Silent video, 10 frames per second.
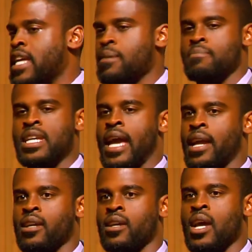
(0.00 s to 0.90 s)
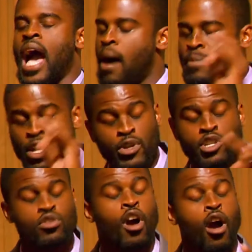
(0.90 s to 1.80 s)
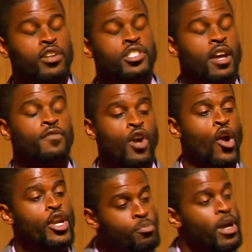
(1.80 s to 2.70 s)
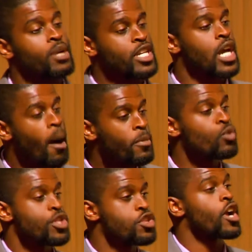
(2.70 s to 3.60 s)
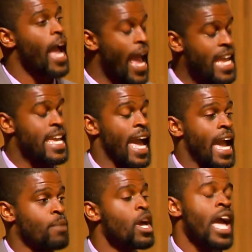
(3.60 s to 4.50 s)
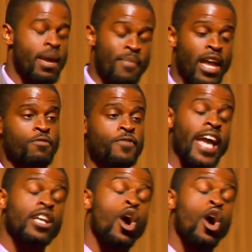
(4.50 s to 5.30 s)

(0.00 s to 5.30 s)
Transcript: NBA. I mean, when you guard Steph Curry, you better be coming with your A game. And matter of fact,